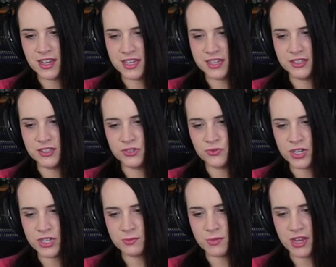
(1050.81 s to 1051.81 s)
I can
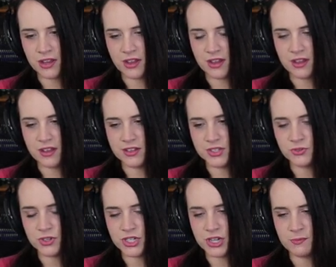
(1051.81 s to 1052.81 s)
stretch my
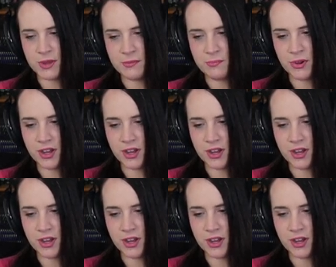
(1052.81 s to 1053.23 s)
stretch out my